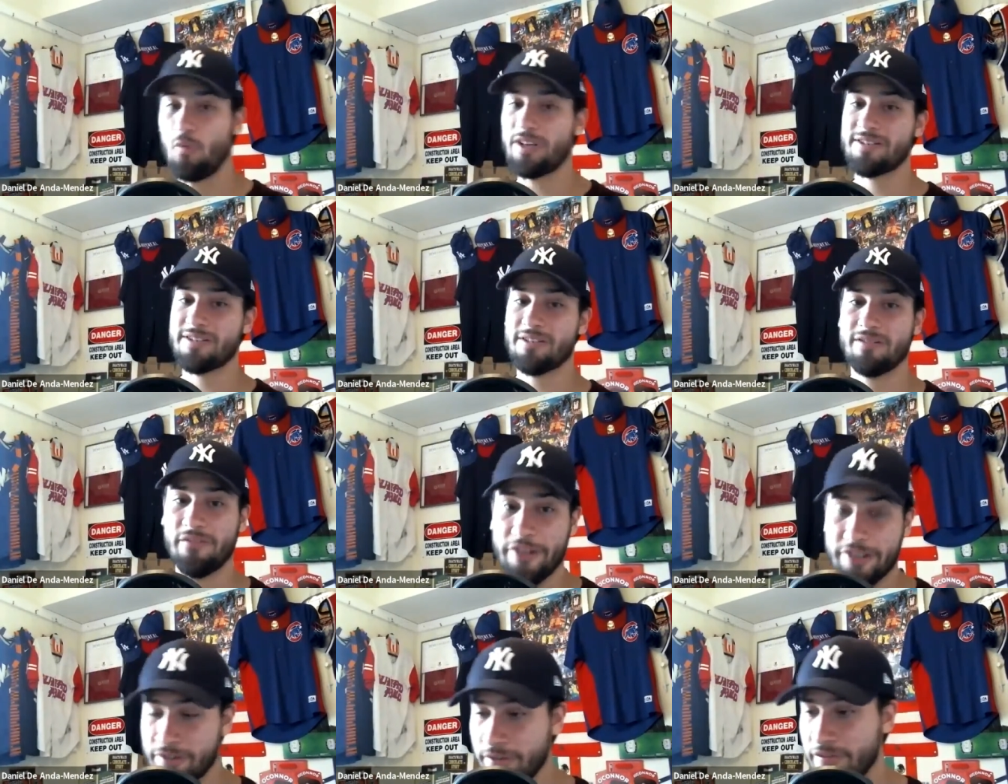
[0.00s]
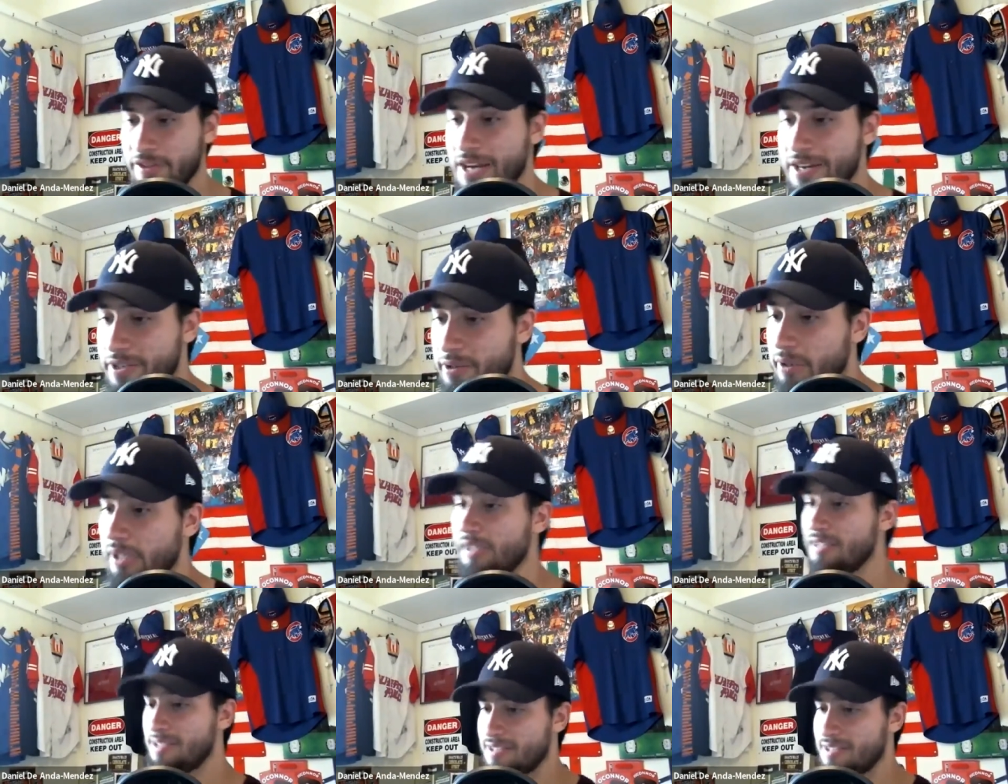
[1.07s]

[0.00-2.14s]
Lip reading: West Division of the National League. It's the